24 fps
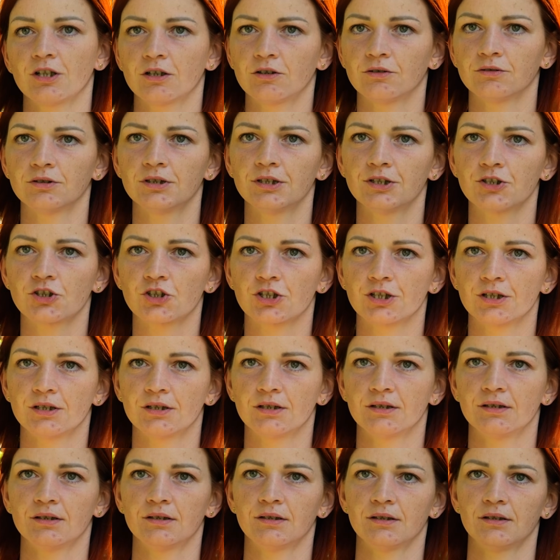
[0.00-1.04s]
the
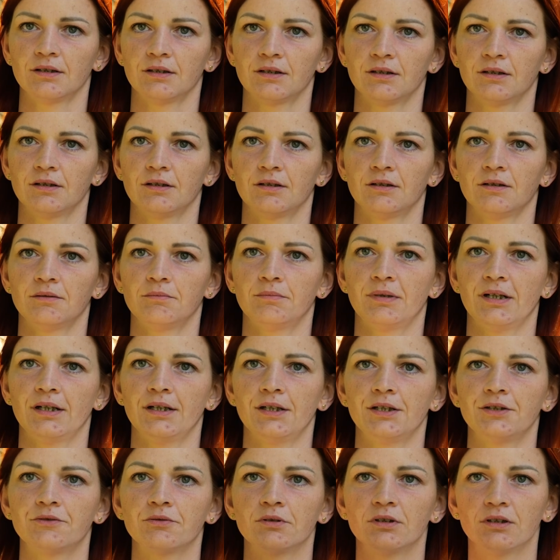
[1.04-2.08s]
condition, but
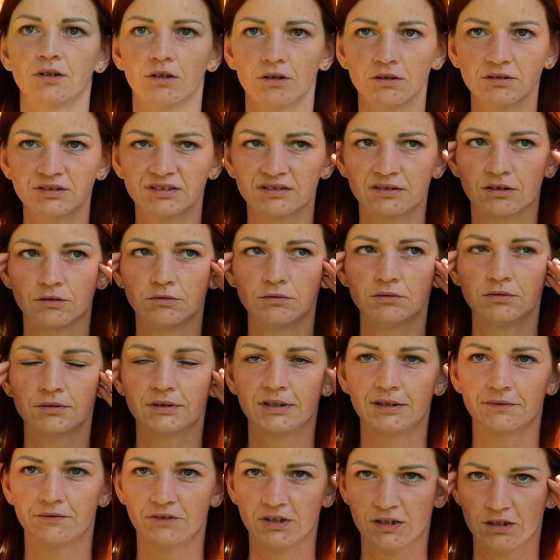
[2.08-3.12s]
it will also
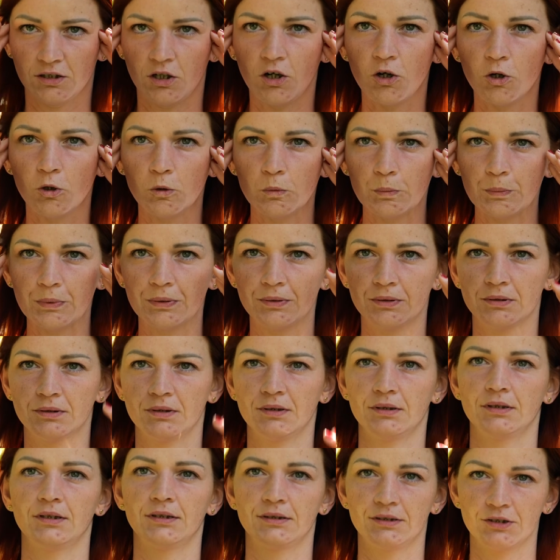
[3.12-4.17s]
give the hope
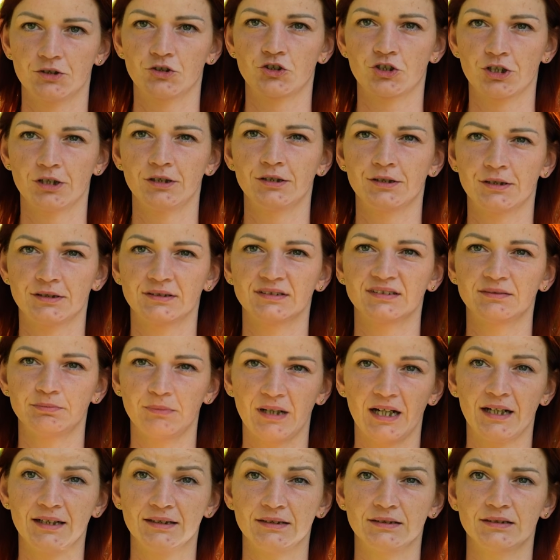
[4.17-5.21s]
in the children's
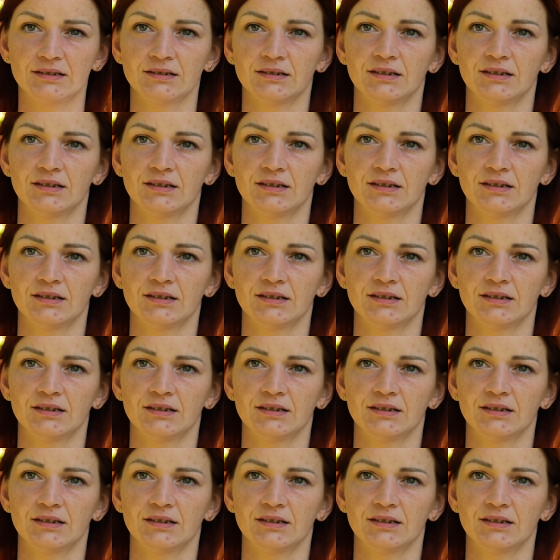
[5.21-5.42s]
mind